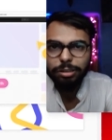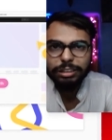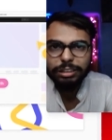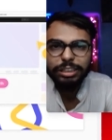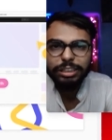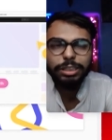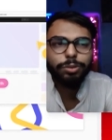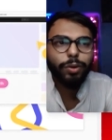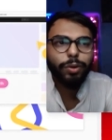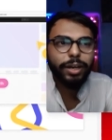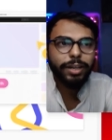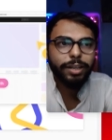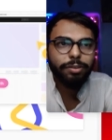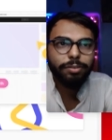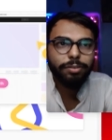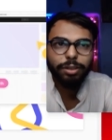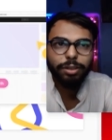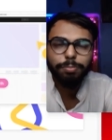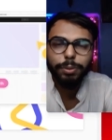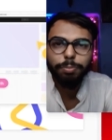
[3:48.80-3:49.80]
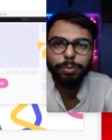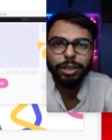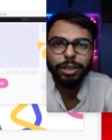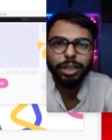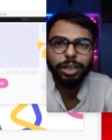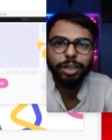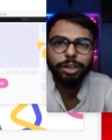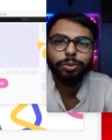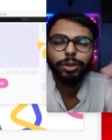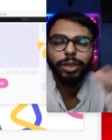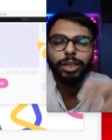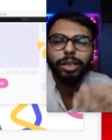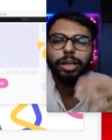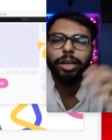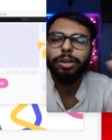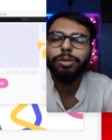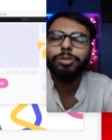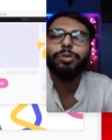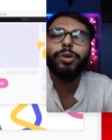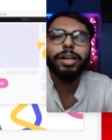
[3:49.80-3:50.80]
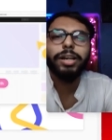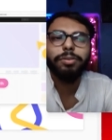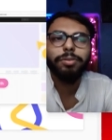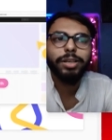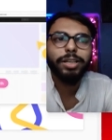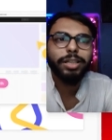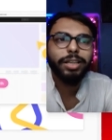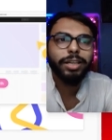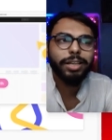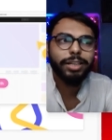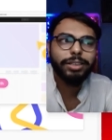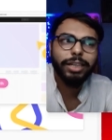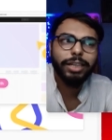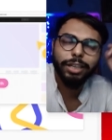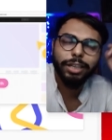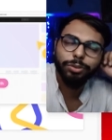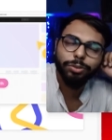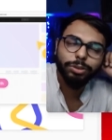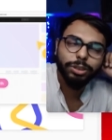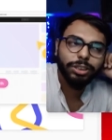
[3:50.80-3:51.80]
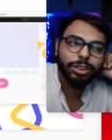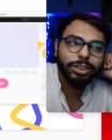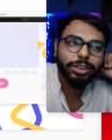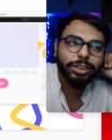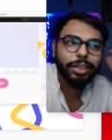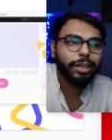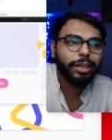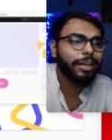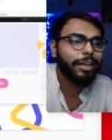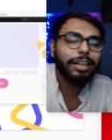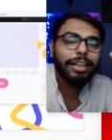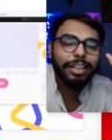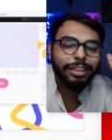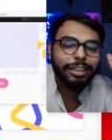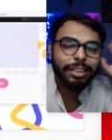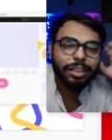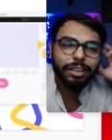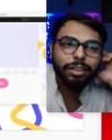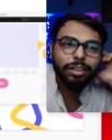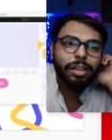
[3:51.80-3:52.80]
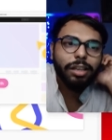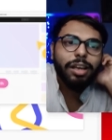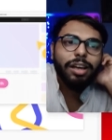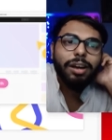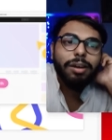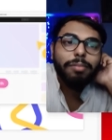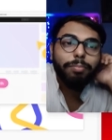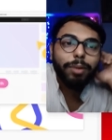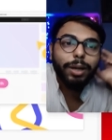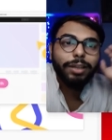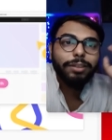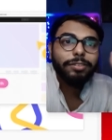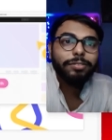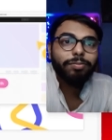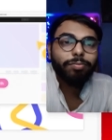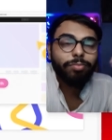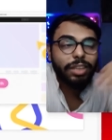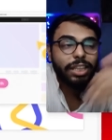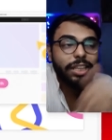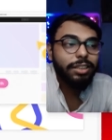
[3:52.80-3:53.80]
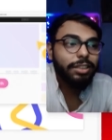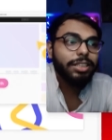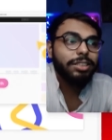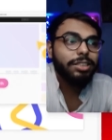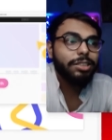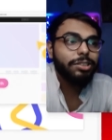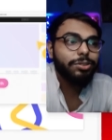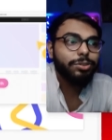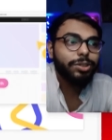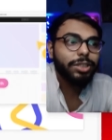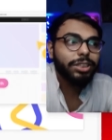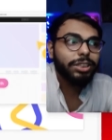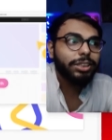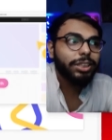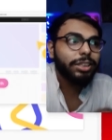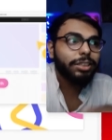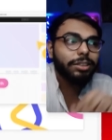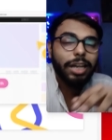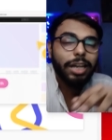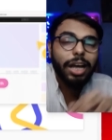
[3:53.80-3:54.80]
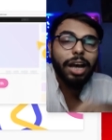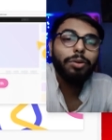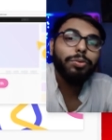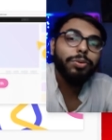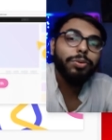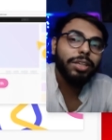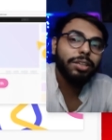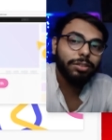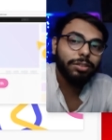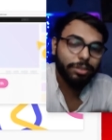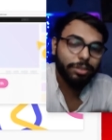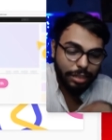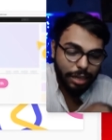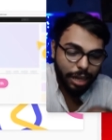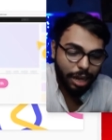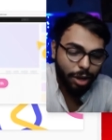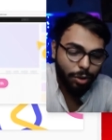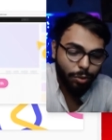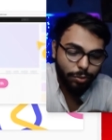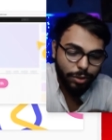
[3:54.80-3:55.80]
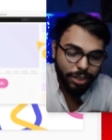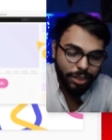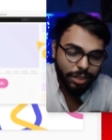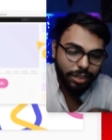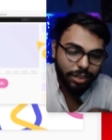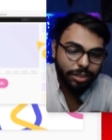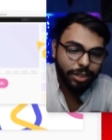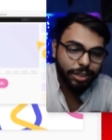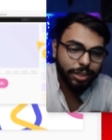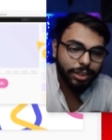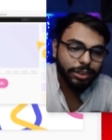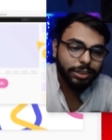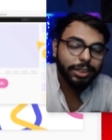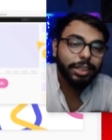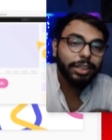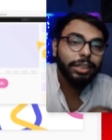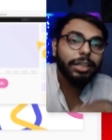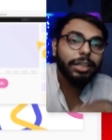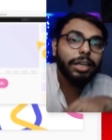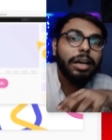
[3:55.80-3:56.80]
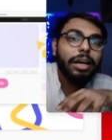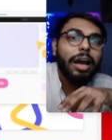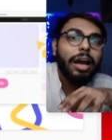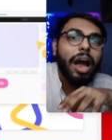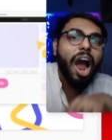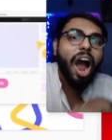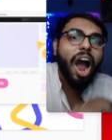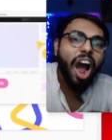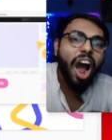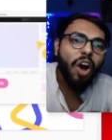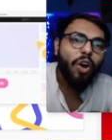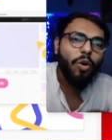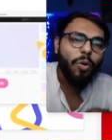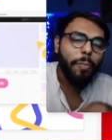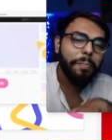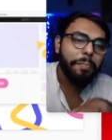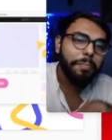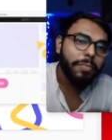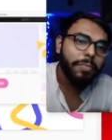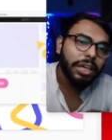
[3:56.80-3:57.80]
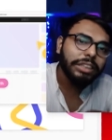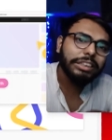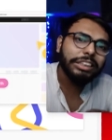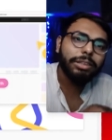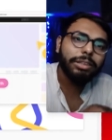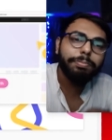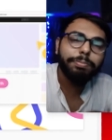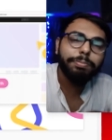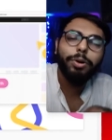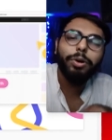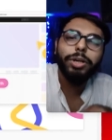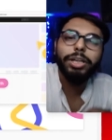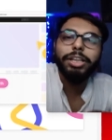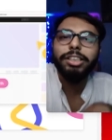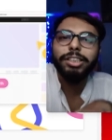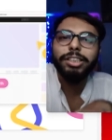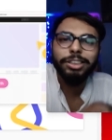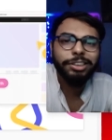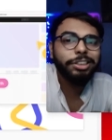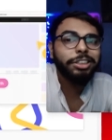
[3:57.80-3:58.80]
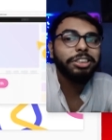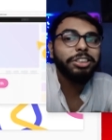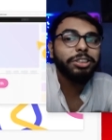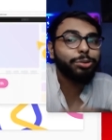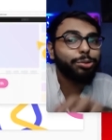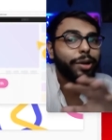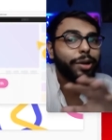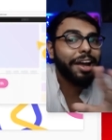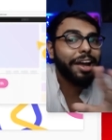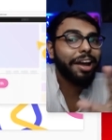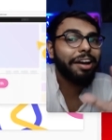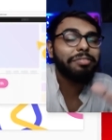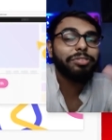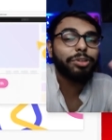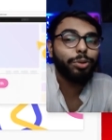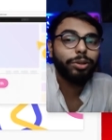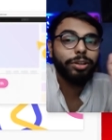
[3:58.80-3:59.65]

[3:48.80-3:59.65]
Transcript: see whatever people are doing and whatever they are trying to understand and anything. But in this situation, now we can understand how much important it is to have